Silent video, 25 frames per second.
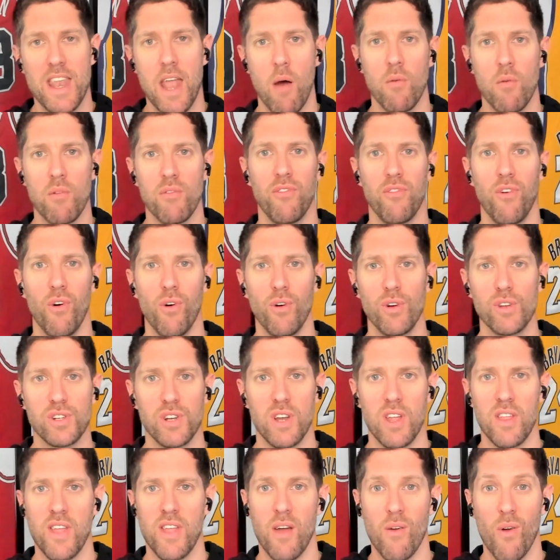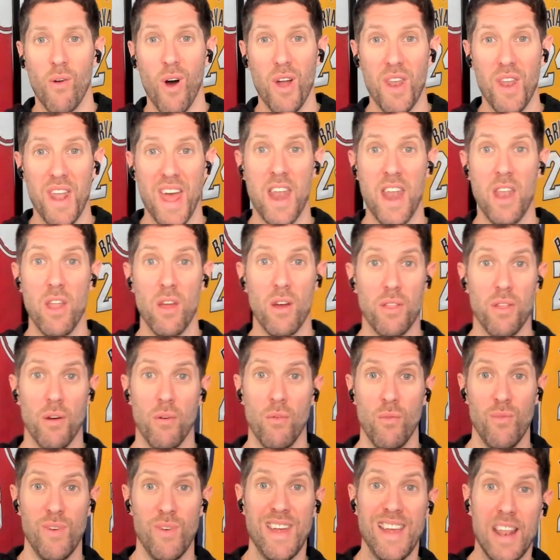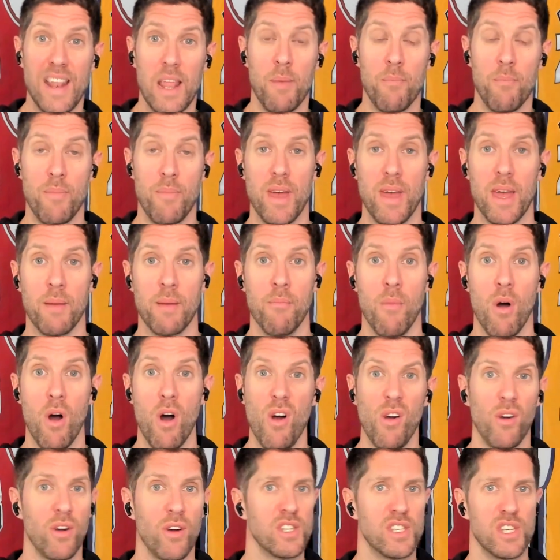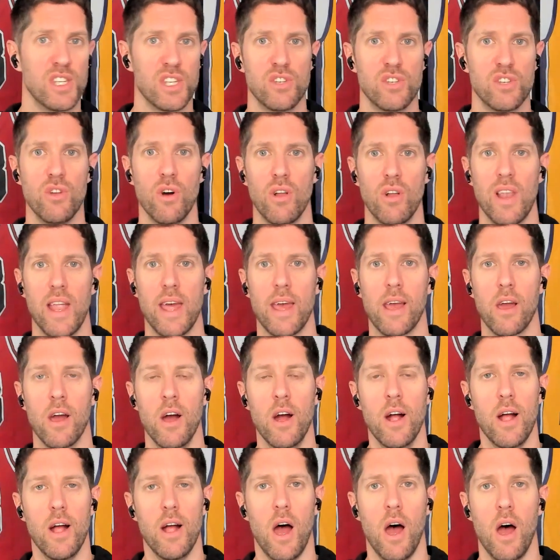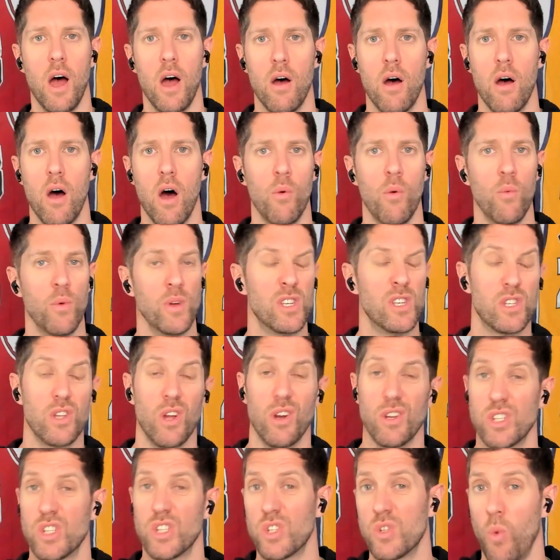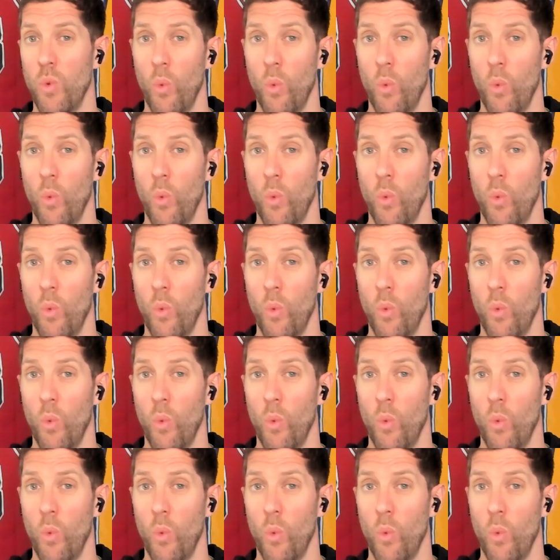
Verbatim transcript: Now, unfortunately, there aren't any other really big markers. It's not like, uh, oh, we start